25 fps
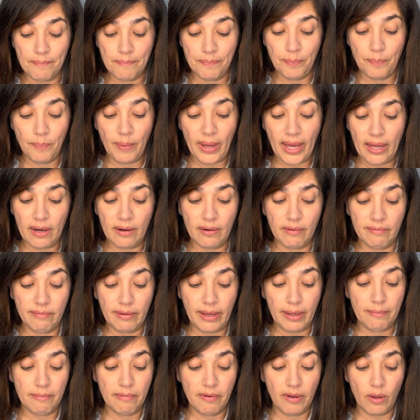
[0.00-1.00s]
pattern
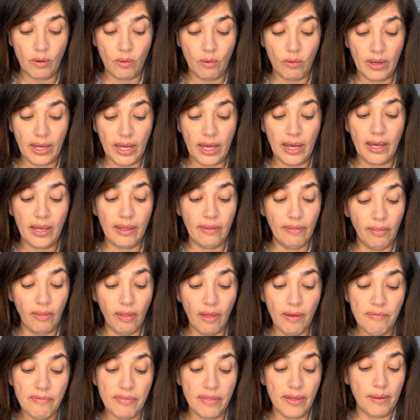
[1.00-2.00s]
by Vogue. I
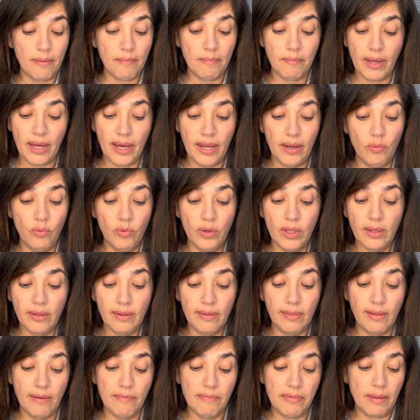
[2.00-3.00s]
love them. I really
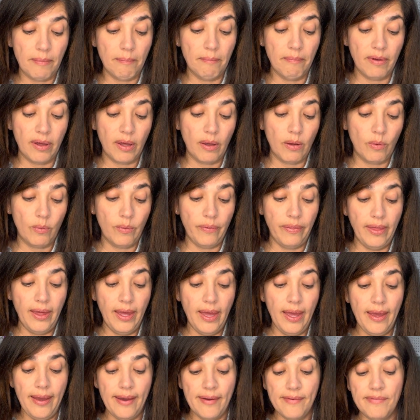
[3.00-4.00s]
love them both.
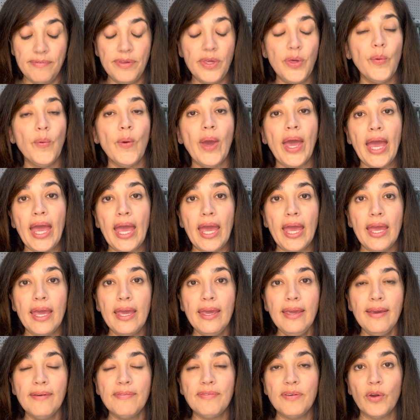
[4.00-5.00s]
View
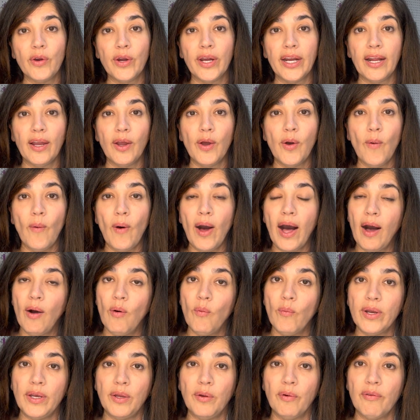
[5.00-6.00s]
A, if you're going to go
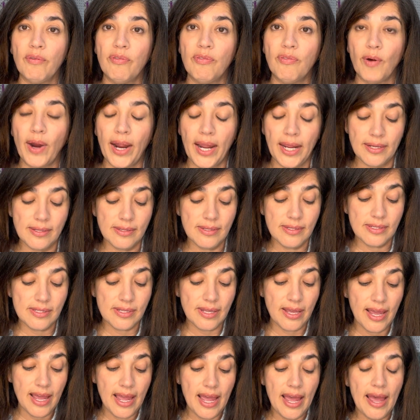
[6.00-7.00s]
out with your
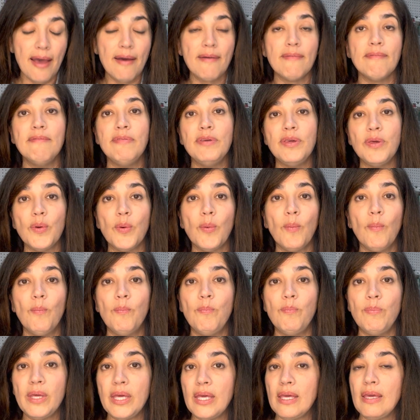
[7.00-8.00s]
friends. View
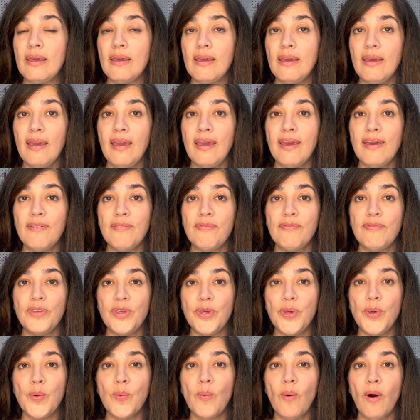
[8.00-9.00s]
B, if
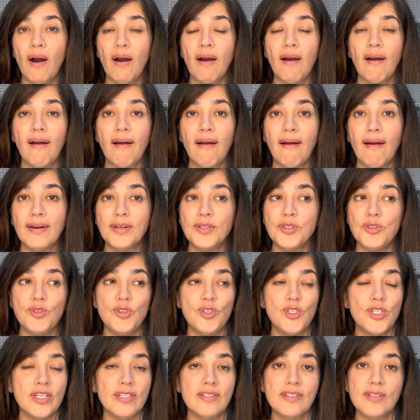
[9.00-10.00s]
you are
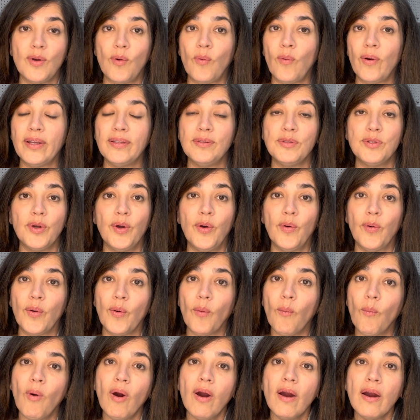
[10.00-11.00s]
just going to go
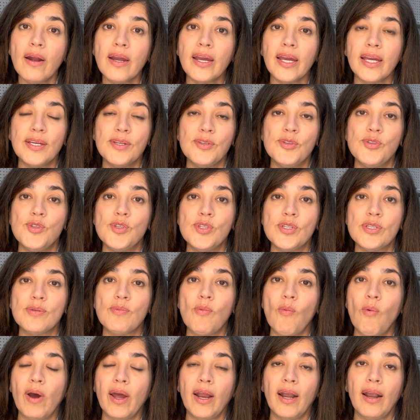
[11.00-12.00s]
to work and just
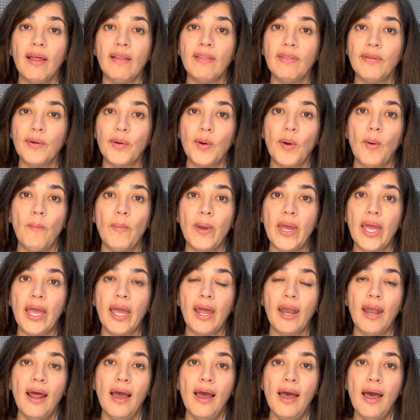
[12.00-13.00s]
want a little
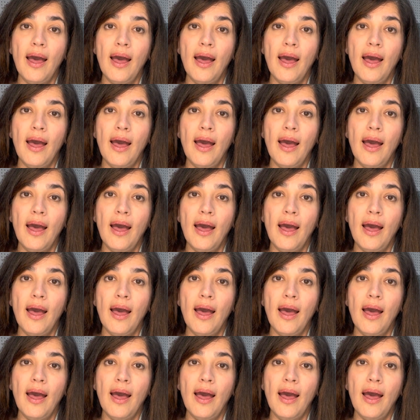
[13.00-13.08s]
bit,